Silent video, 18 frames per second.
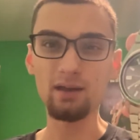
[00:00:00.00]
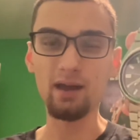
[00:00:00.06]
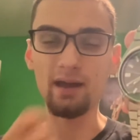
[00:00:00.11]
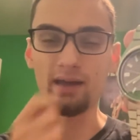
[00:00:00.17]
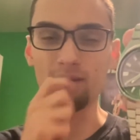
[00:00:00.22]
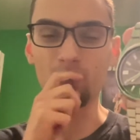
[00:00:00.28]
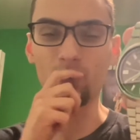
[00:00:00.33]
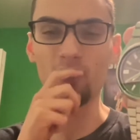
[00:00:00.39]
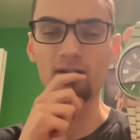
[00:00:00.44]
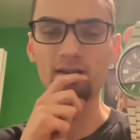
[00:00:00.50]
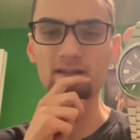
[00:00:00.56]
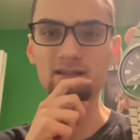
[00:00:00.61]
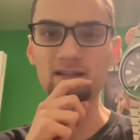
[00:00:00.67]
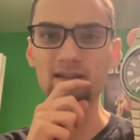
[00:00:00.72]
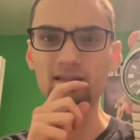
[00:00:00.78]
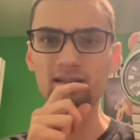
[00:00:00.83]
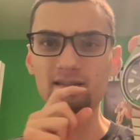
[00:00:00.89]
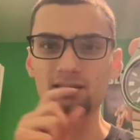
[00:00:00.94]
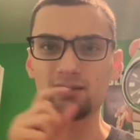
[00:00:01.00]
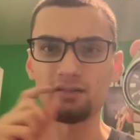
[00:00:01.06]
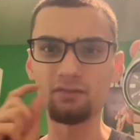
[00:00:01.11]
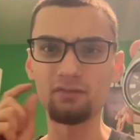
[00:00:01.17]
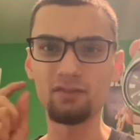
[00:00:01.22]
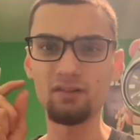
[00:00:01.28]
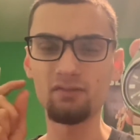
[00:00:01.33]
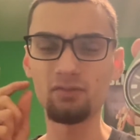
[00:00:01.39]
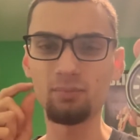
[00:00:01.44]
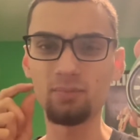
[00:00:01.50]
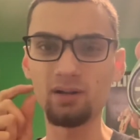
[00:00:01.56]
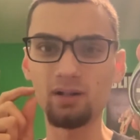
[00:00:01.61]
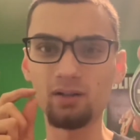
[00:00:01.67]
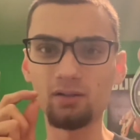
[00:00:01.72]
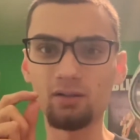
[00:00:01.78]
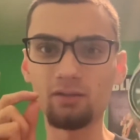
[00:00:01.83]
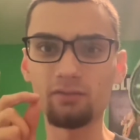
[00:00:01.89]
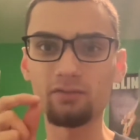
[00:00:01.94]
I want to say that's the 5th
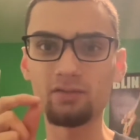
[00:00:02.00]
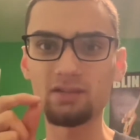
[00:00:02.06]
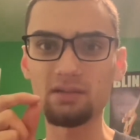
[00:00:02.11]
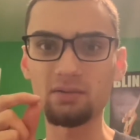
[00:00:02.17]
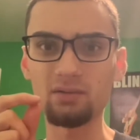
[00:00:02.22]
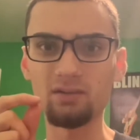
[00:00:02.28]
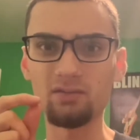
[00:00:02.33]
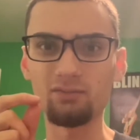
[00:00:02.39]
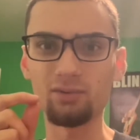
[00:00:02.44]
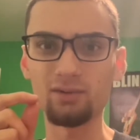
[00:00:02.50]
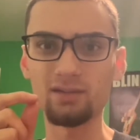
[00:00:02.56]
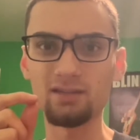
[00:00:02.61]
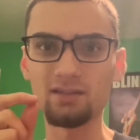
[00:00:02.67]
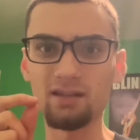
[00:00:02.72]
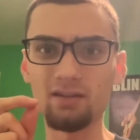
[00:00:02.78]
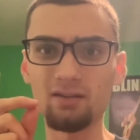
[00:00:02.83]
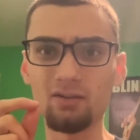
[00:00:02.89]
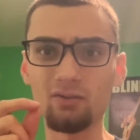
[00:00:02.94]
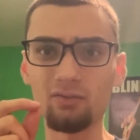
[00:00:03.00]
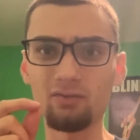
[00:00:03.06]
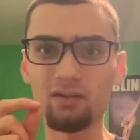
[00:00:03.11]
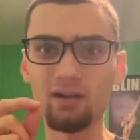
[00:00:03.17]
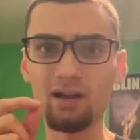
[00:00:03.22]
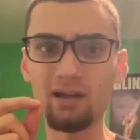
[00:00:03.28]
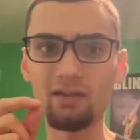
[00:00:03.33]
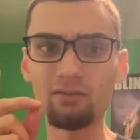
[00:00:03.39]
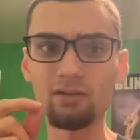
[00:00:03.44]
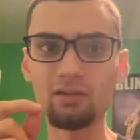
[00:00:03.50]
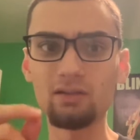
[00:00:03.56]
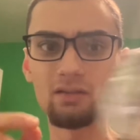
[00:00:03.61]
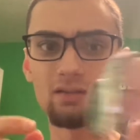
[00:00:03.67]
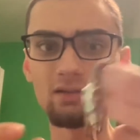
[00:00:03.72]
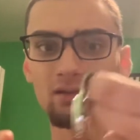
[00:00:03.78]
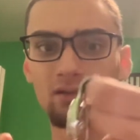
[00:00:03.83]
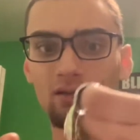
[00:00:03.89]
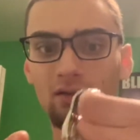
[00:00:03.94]
pillar of what Seiko 5
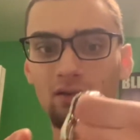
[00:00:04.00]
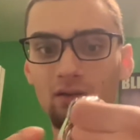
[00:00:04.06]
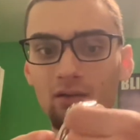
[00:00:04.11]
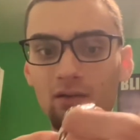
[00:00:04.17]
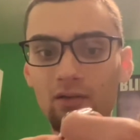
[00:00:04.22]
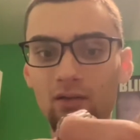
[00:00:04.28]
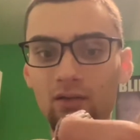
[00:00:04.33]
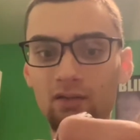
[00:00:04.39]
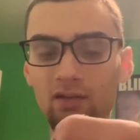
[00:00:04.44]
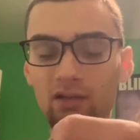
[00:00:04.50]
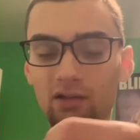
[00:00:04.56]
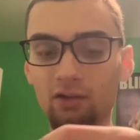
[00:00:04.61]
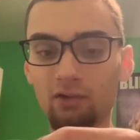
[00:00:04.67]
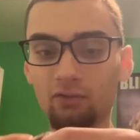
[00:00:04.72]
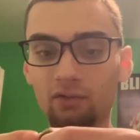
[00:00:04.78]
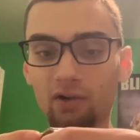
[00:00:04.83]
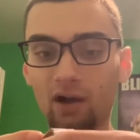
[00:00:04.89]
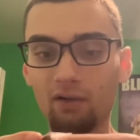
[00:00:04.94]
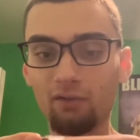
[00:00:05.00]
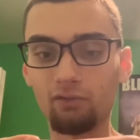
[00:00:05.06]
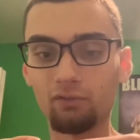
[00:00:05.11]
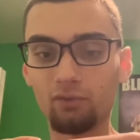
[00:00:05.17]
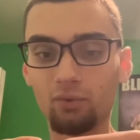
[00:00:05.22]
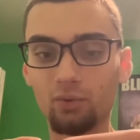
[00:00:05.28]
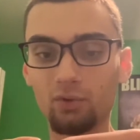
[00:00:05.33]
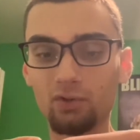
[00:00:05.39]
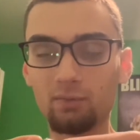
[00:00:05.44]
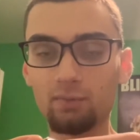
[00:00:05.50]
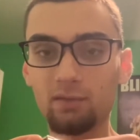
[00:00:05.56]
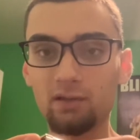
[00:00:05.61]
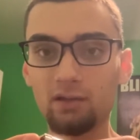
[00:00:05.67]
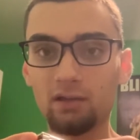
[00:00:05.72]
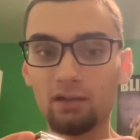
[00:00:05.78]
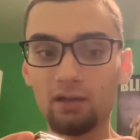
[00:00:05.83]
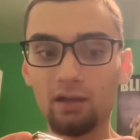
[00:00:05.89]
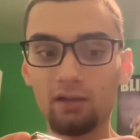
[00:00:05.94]
is. Seiko 5, of course,
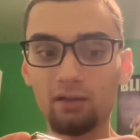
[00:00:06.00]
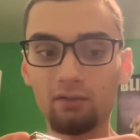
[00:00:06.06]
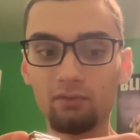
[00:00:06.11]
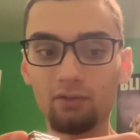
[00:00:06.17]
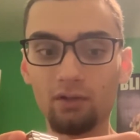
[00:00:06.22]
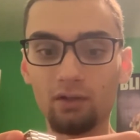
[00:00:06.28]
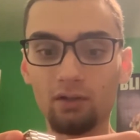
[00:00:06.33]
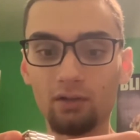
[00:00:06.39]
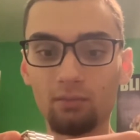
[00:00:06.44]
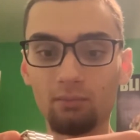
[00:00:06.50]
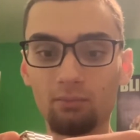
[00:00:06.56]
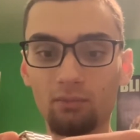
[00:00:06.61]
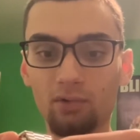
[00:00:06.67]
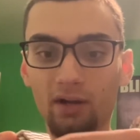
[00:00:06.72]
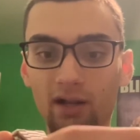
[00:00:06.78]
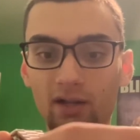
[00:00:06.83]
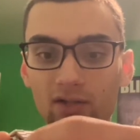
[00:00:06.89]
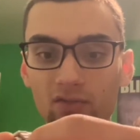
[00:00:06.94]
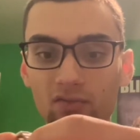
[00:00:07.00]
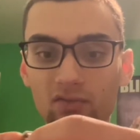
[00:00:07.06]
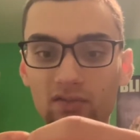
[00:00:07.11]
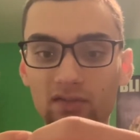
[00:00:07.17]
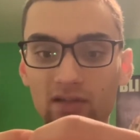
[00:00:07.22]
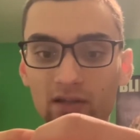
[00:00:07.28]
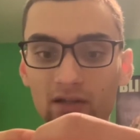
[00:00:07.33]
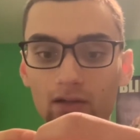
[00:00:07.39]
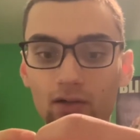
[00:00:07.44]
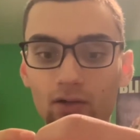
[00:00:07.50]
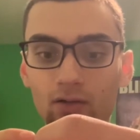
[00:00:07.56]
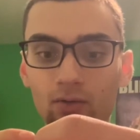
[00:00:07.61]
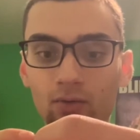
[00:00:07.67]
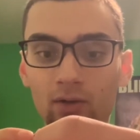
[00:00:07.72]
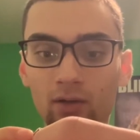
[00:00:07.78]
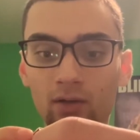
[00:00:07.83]
being kind of a branch of Seiko.